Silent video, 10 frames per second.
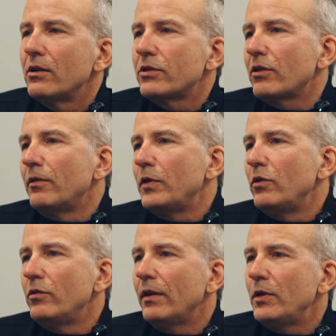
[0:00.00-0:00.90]
So if
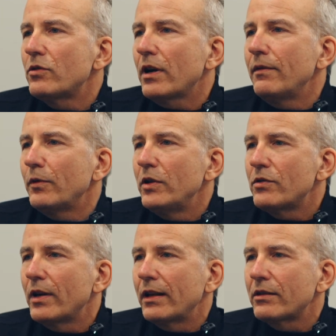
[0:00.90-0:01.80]
you if you try freeze
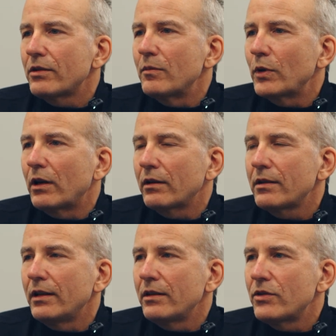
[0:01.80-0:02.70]
drying a certain
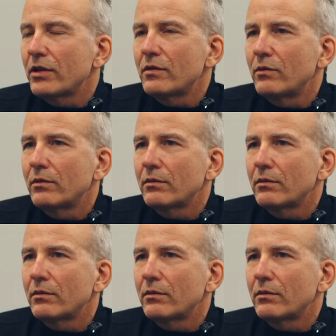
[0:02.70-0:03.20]
product and it just